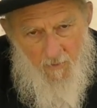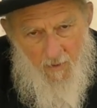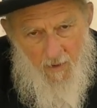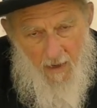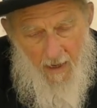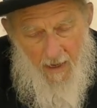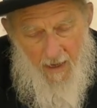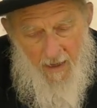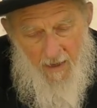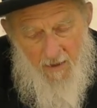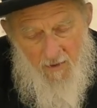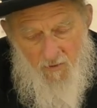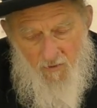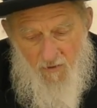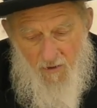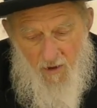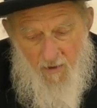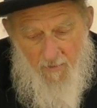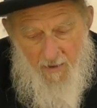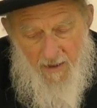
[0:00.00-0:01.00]
and
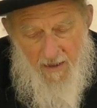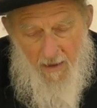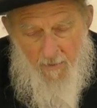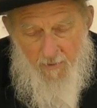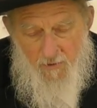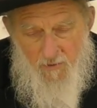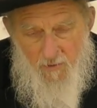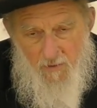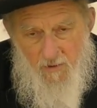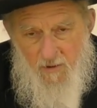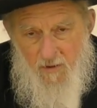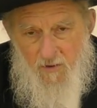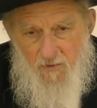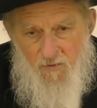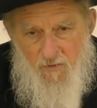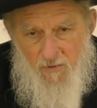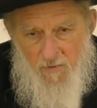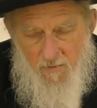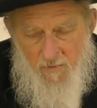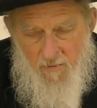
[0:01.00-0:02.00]
there are many
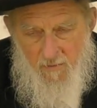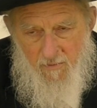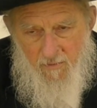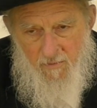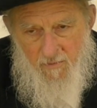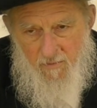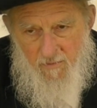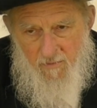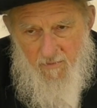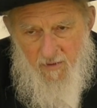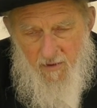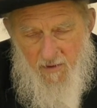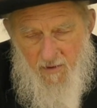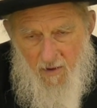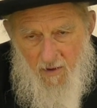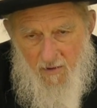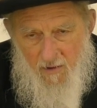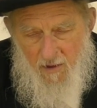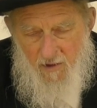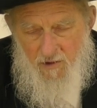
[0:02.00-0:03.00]
opportunities.
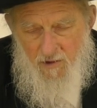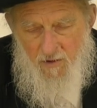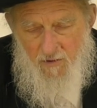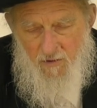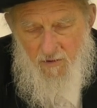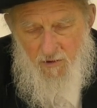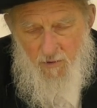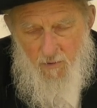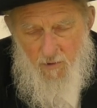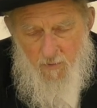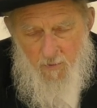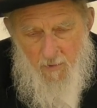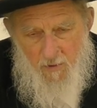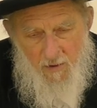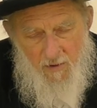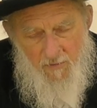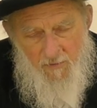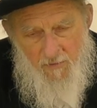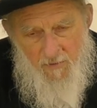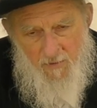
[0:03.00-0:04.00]
Reincarnation is a Jewish
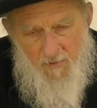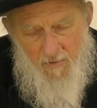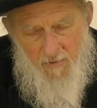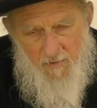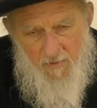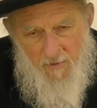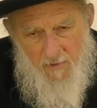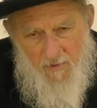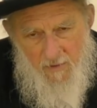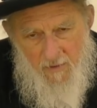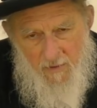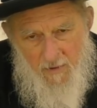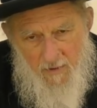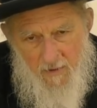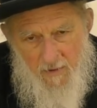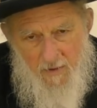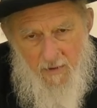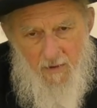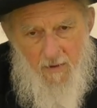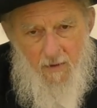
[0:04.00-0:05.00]
belief,
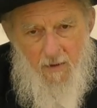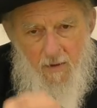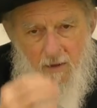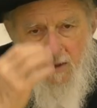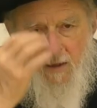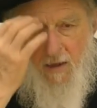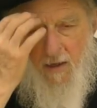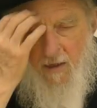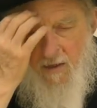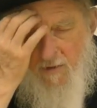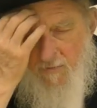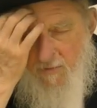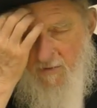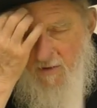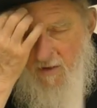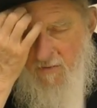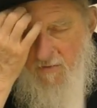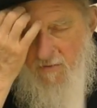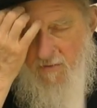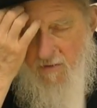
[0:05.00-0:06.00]
and if it
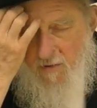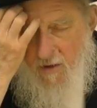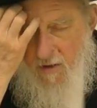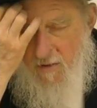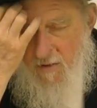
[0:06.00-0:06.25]
doesn't